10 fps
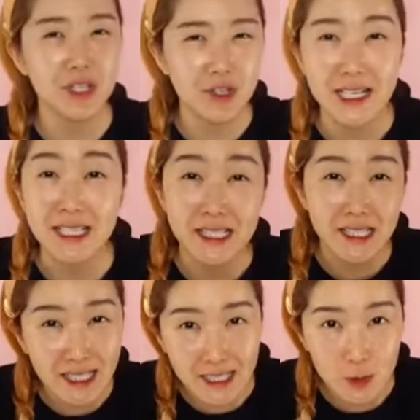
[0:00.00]
Trend
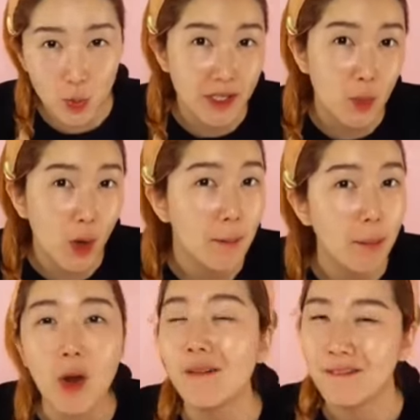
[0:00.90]

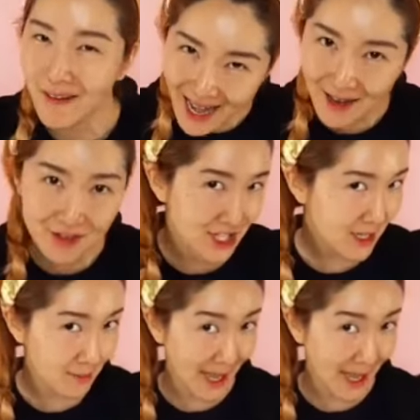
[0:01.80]
C21.5 sheet